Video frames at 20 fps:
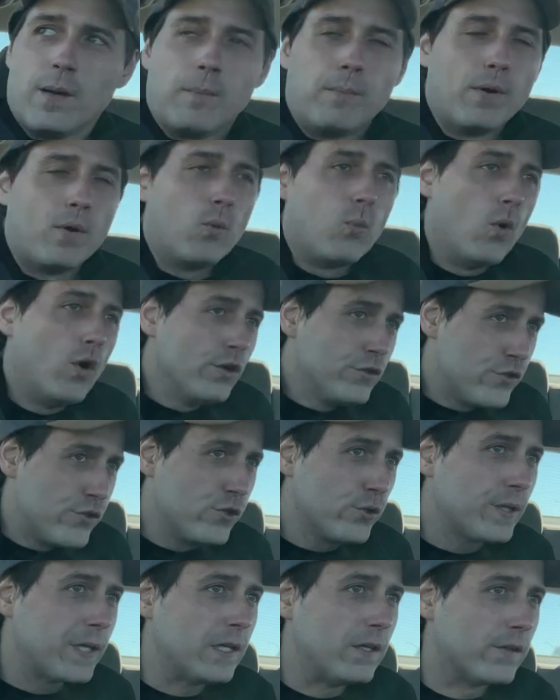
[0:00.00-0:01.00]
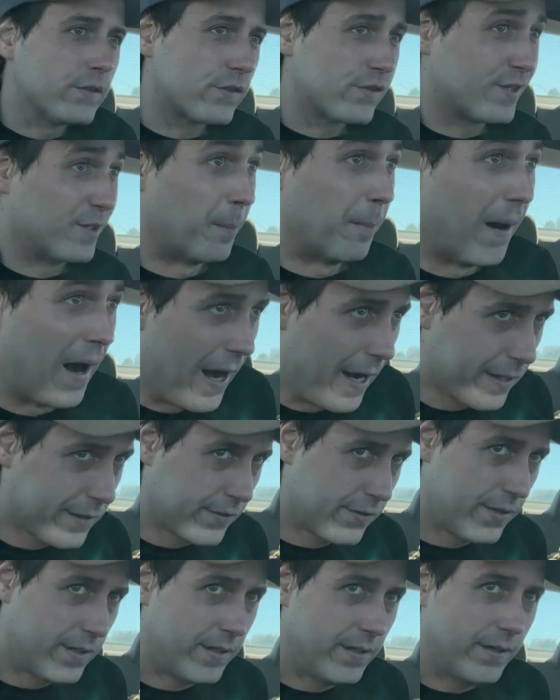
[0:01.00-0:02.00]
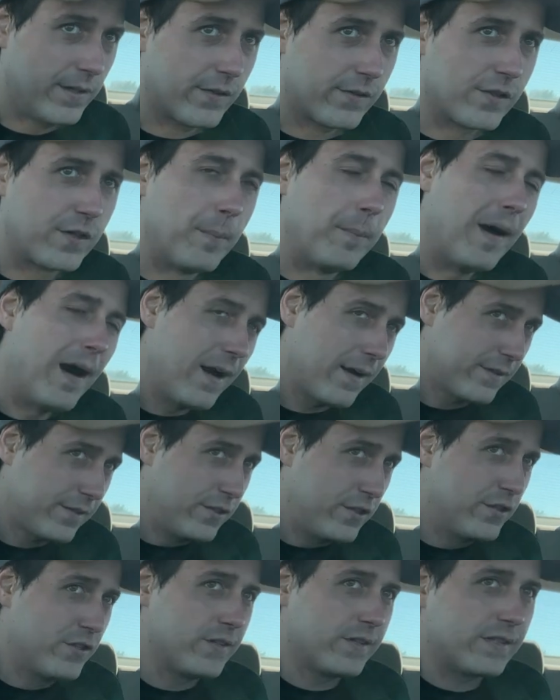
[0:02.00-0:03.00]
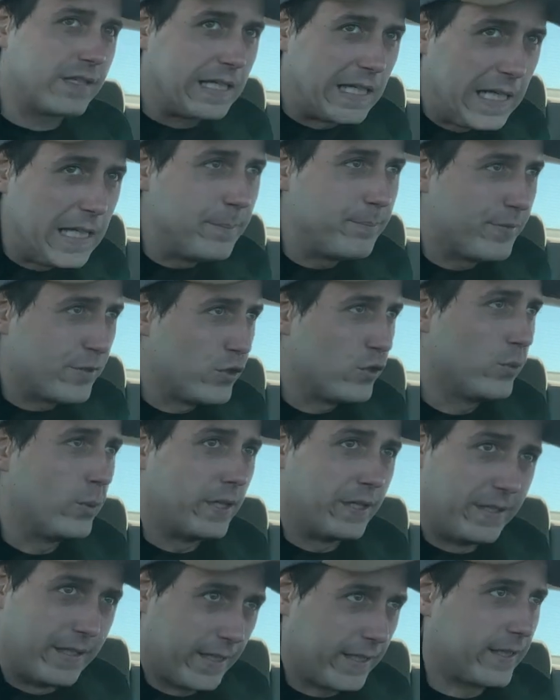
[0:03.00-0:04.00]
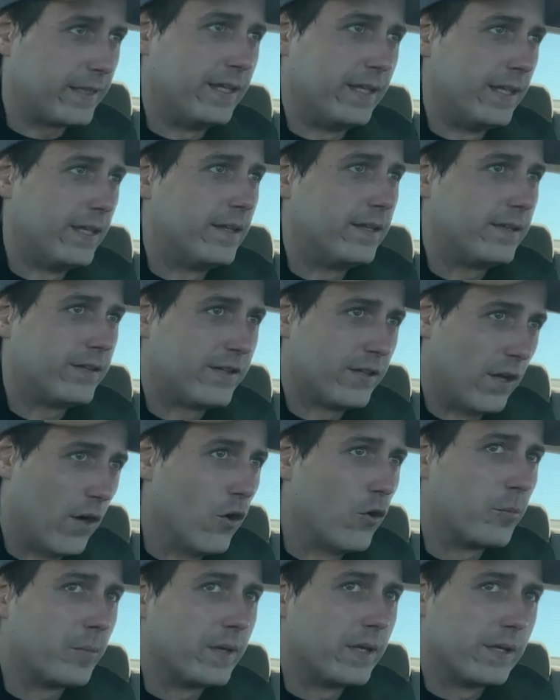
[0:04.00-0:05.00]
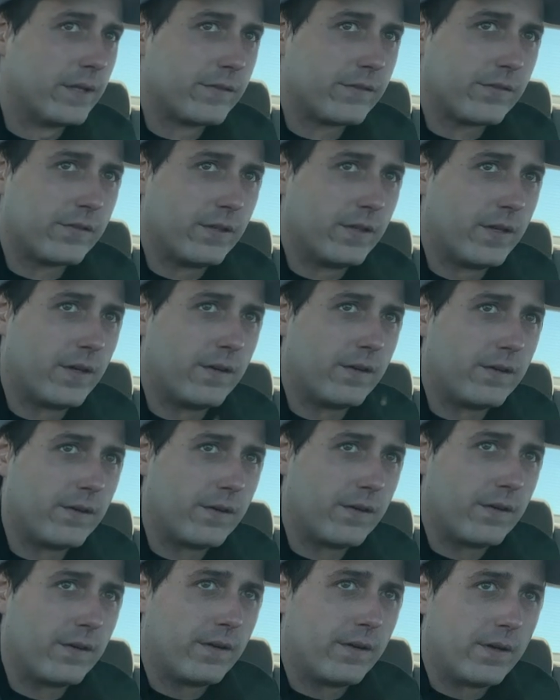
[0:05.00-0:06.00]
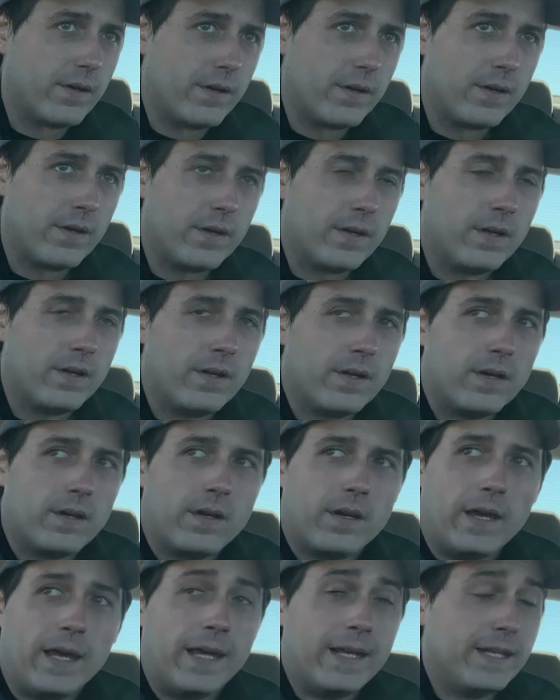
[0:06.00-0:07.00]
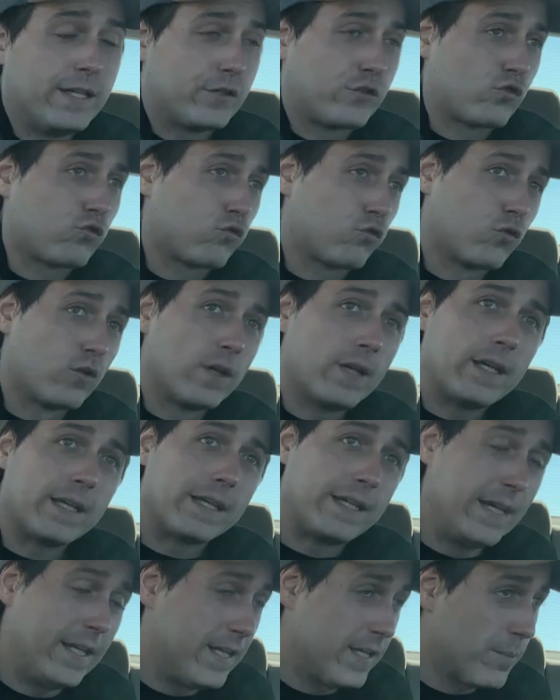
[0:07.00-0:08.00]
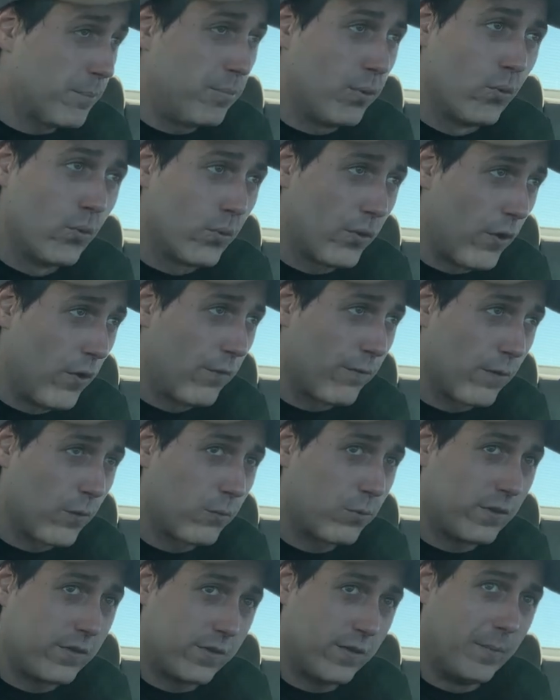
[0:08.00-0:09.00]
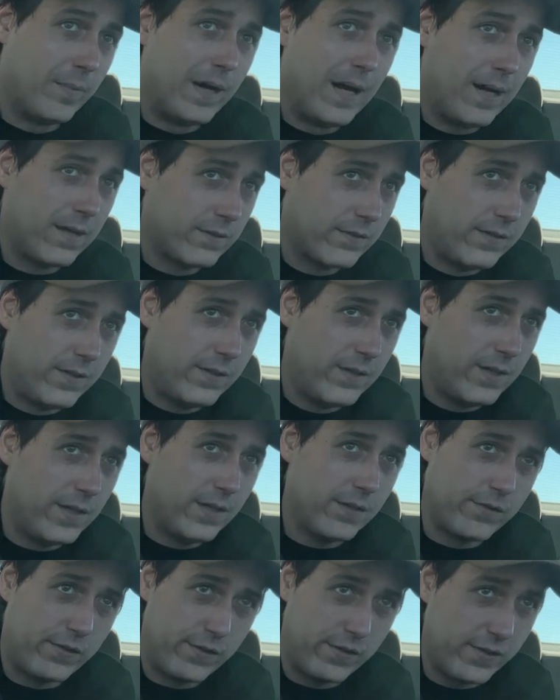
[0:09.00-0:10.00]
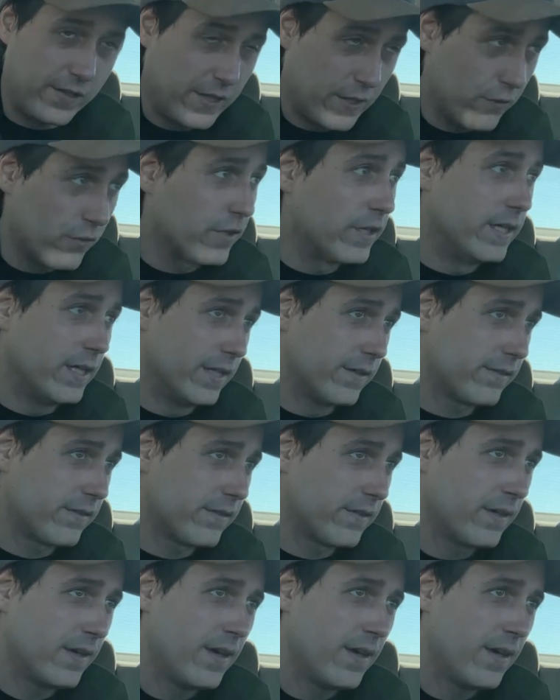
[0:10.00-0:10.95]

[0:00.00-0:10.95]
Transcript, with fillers: But once you get on Suboxone, Suboxone just keeps you addicted to opiates, you know? Yeah. And it's re- getting pulled over with Suboxone is serious.